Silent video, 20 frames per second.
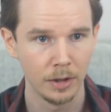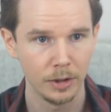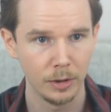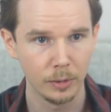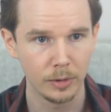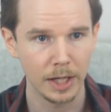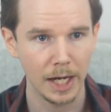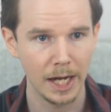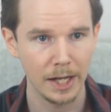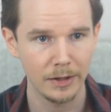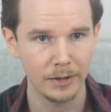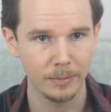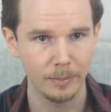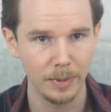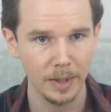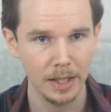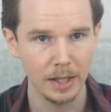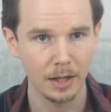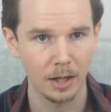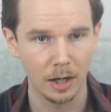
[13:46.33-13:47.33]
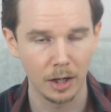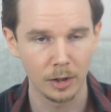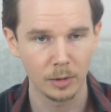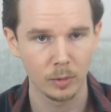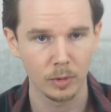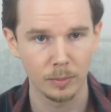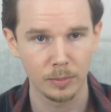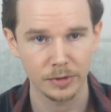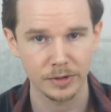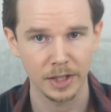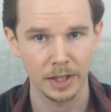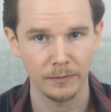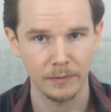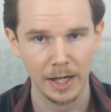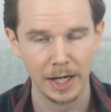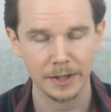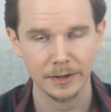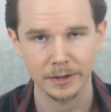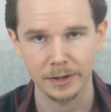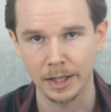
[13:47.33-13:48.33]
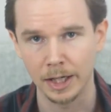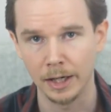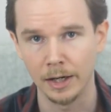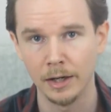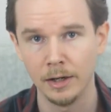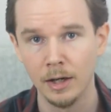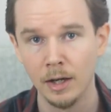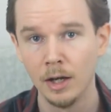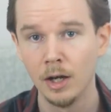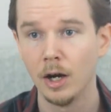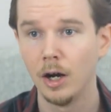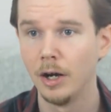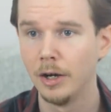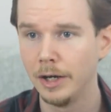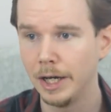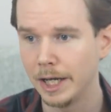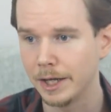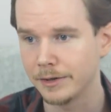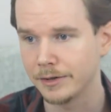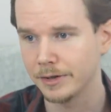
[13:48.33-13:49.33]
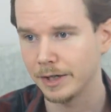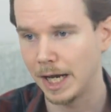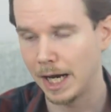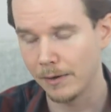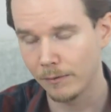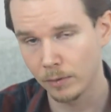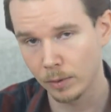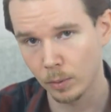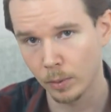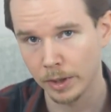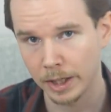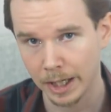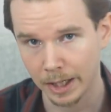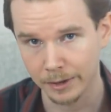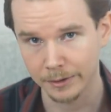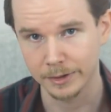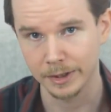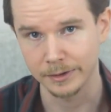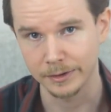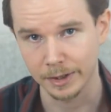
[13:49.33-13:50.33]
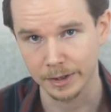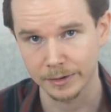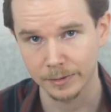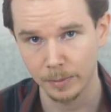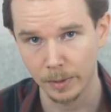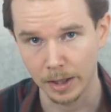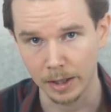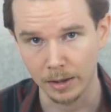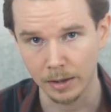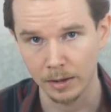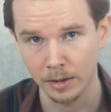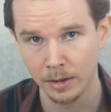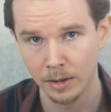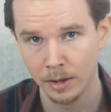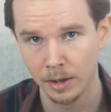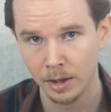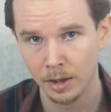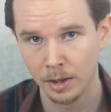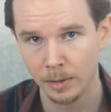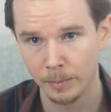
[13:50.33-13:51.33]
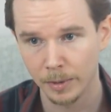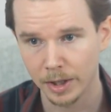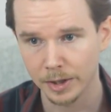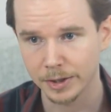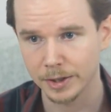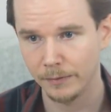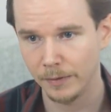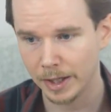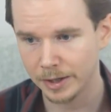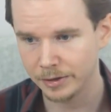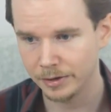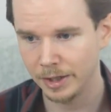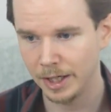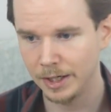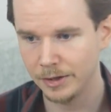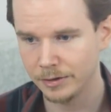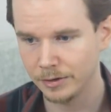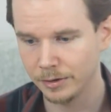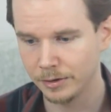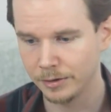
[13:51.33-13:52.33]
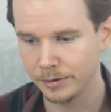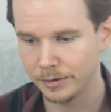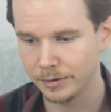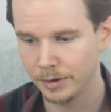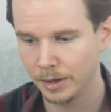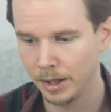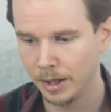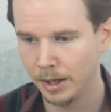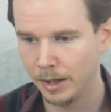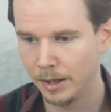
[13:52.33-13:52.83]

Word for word: You can't be 100% vaccinated unless everyone else is as well. Because the vaccinations